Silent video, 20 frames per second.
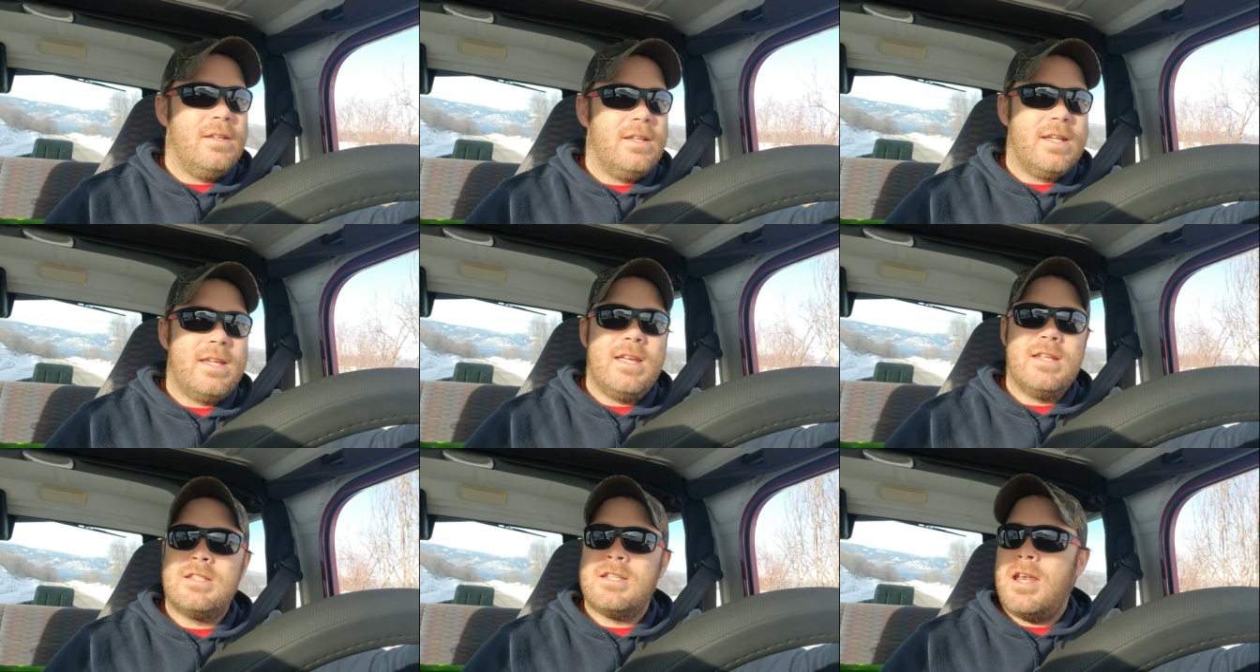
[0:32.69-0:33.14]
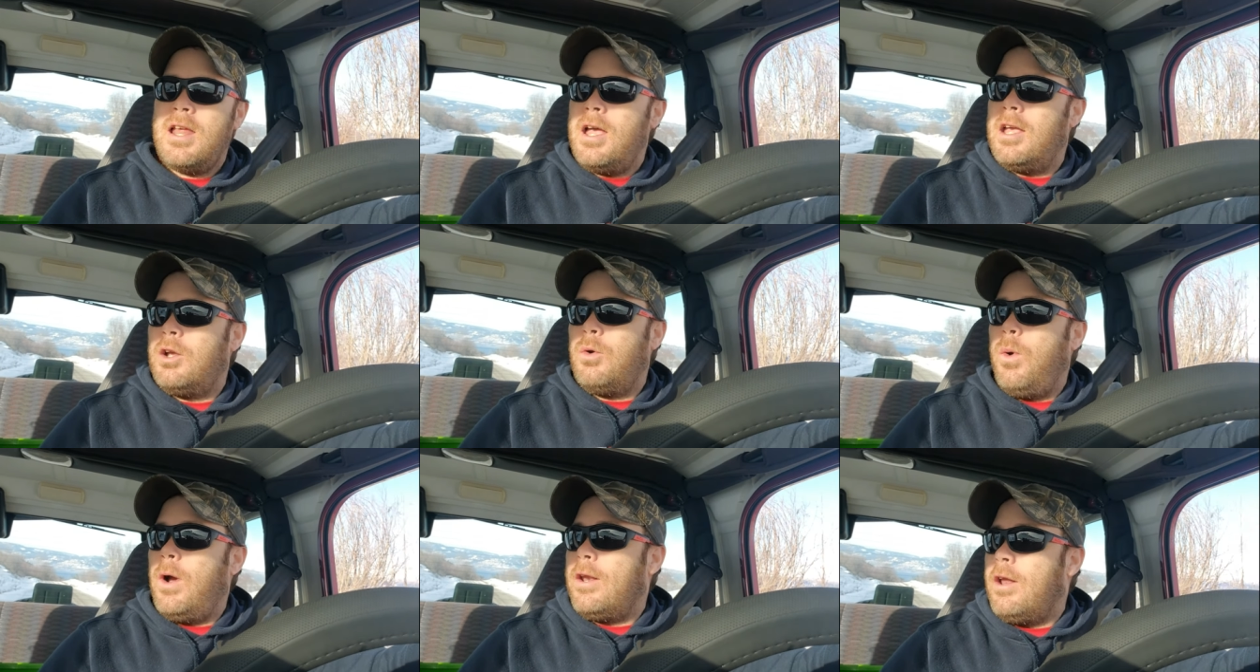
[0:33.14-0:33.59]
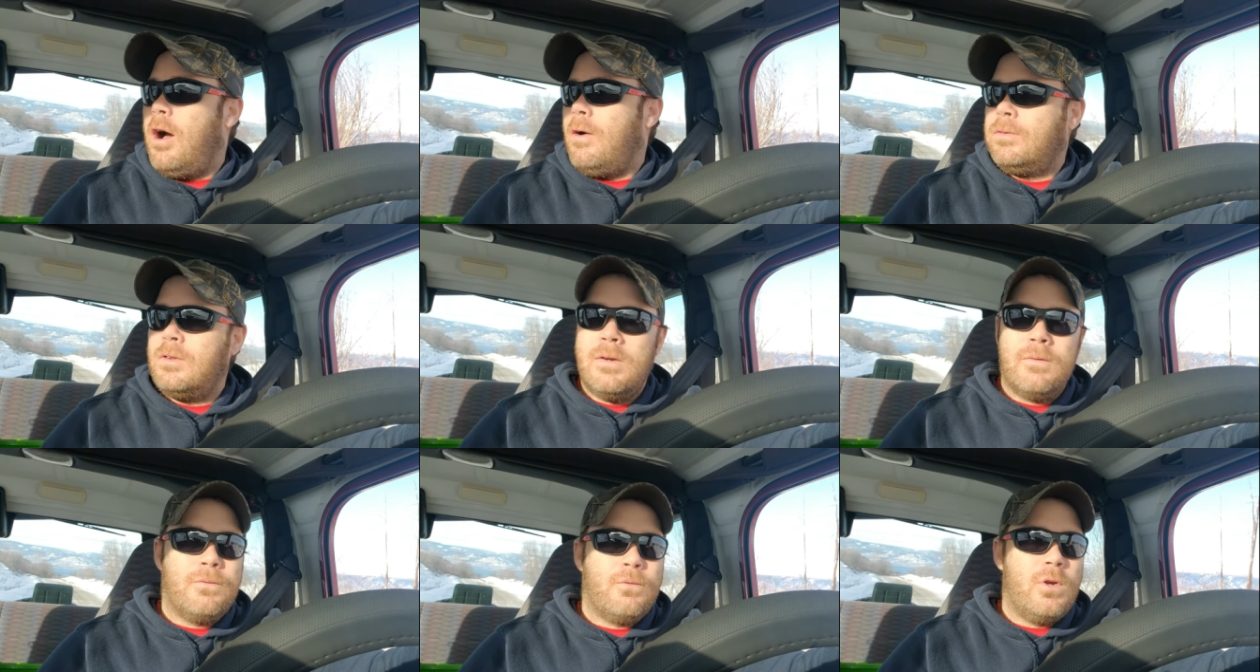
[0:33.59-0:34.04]
the kids and I quite
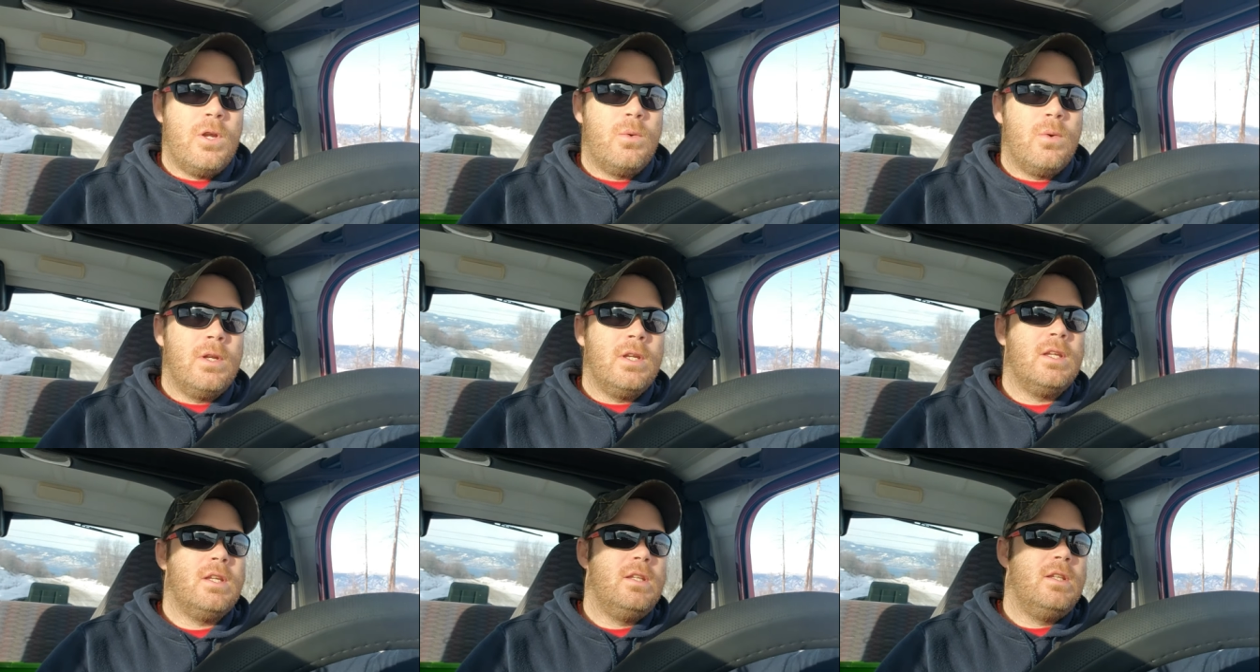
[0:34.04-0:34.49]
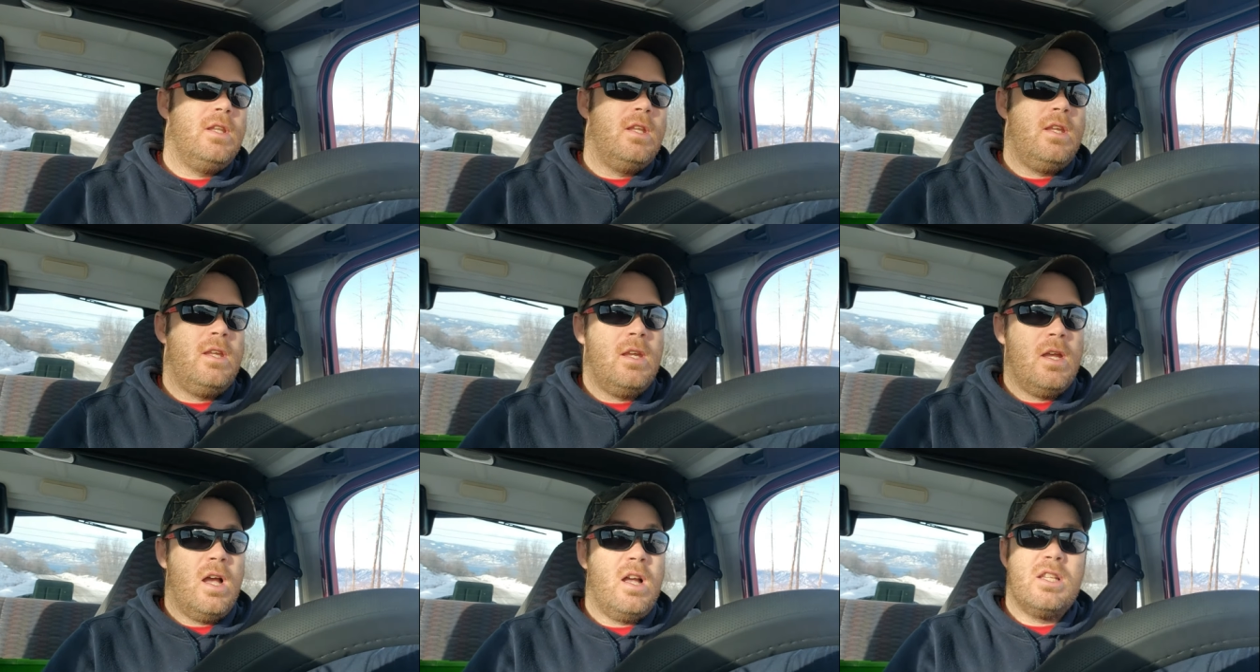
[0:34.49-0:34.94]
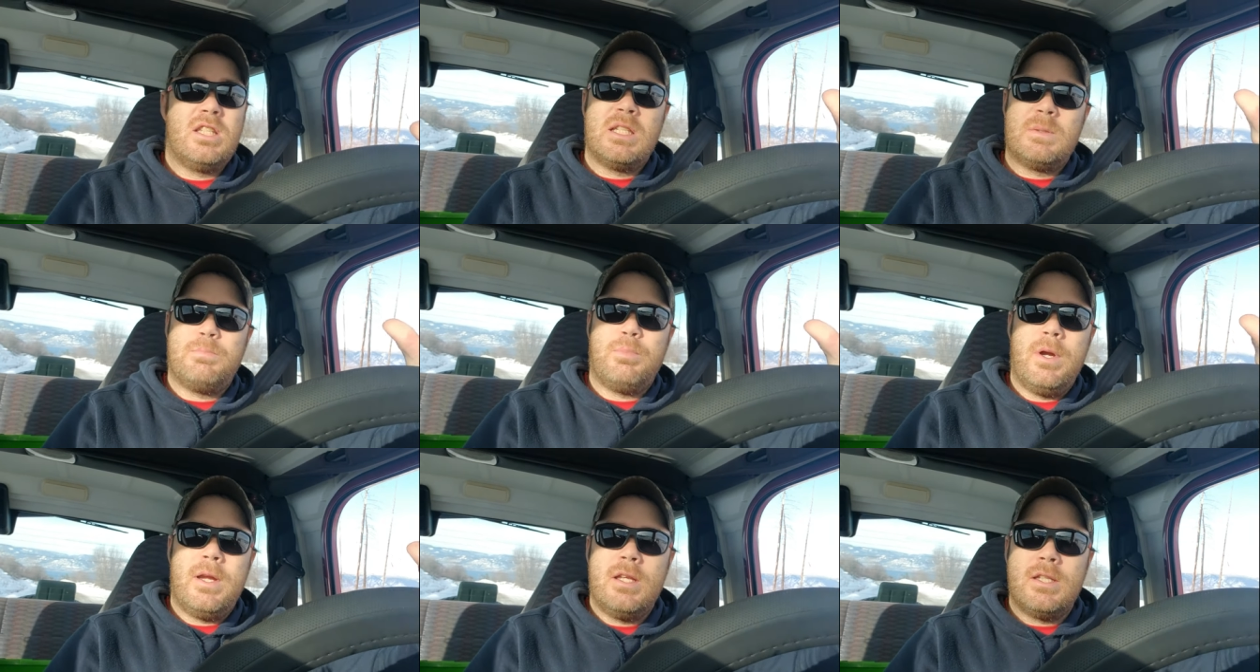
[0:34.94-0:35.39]
often frequent in the uh,
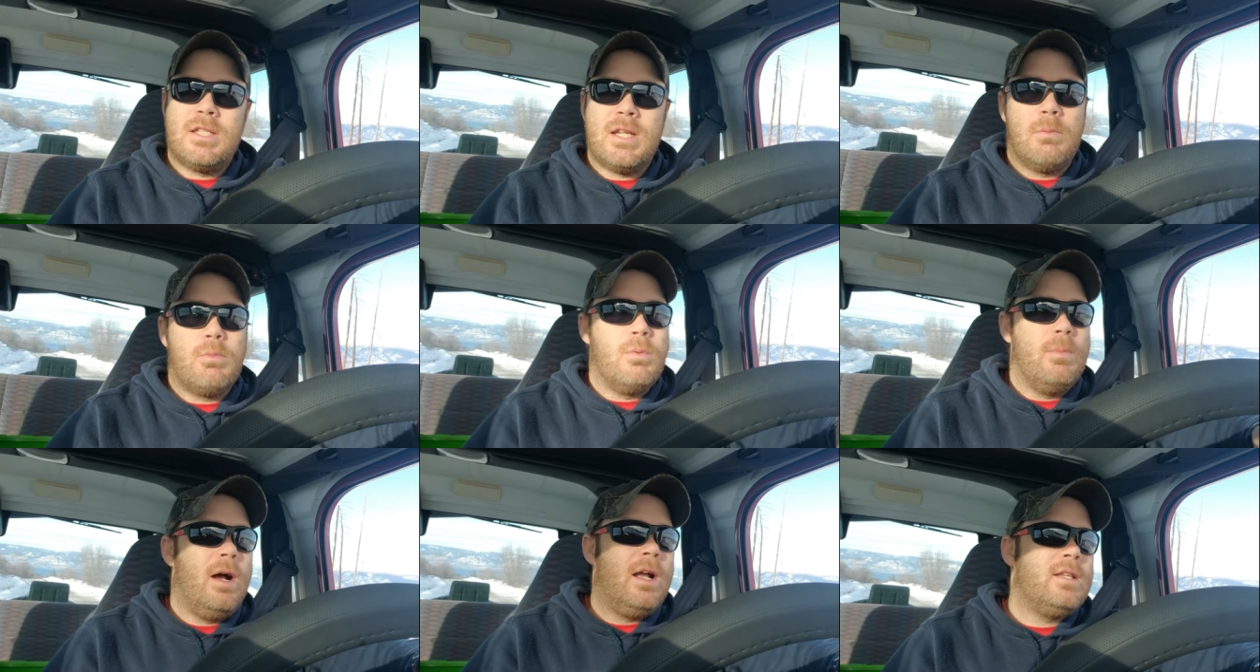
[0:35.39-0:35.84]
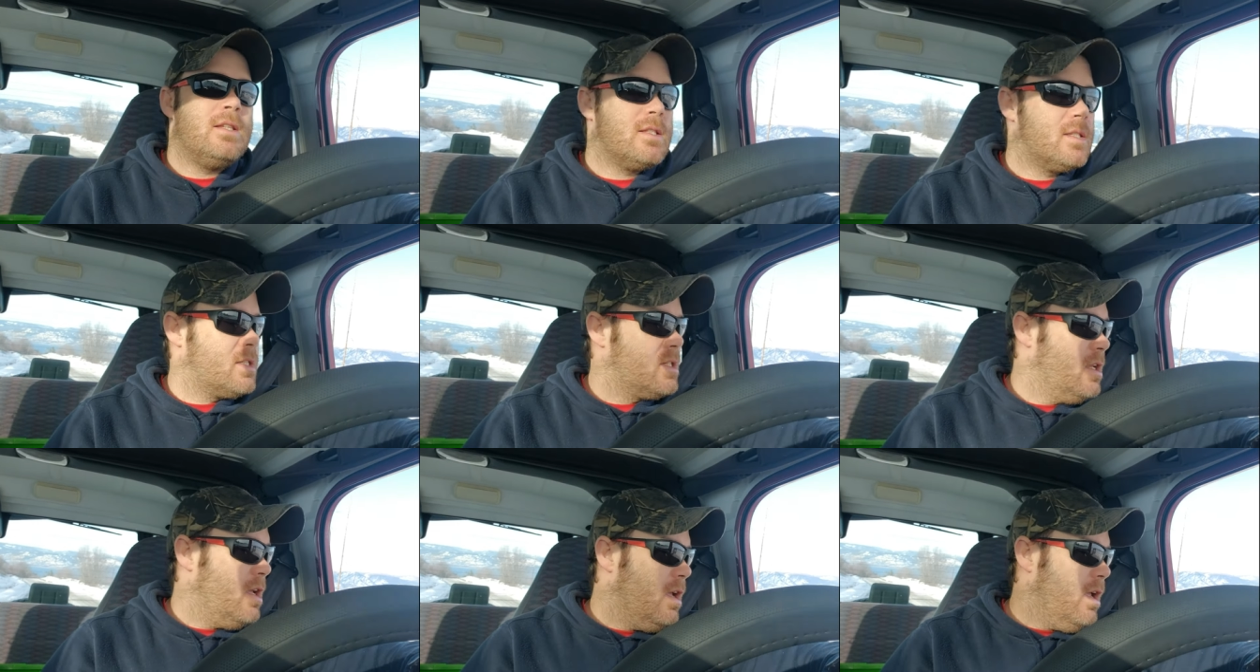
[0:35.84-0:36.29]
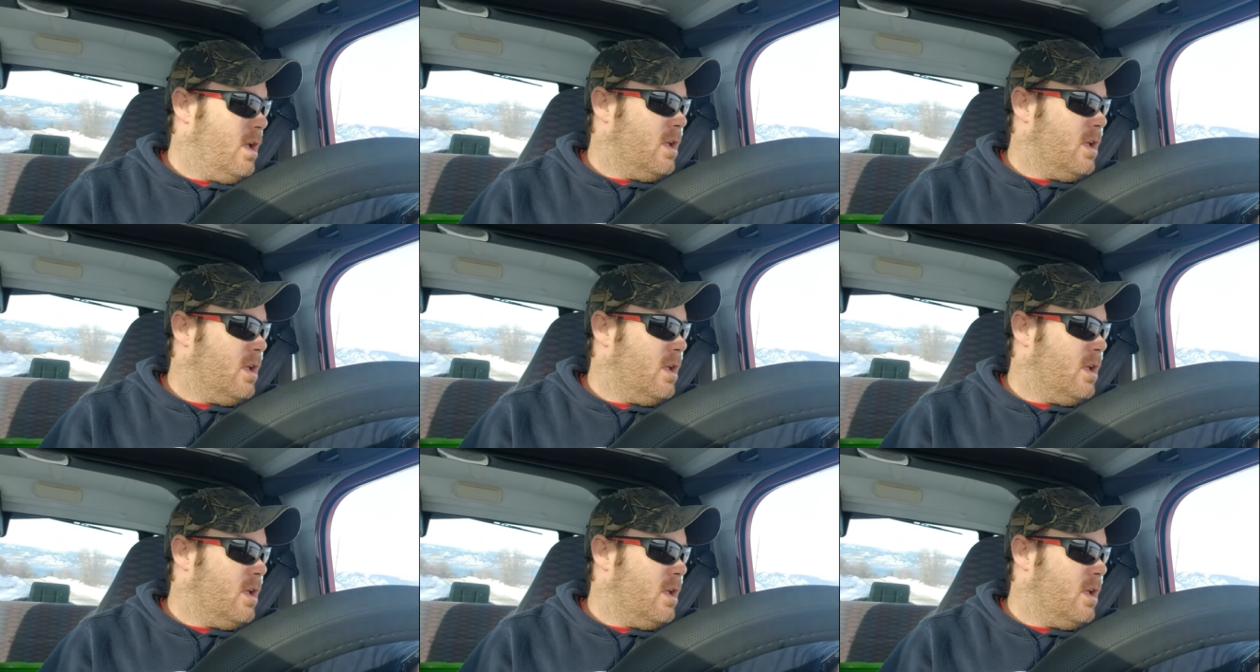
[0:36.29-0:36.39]
spring and summer months.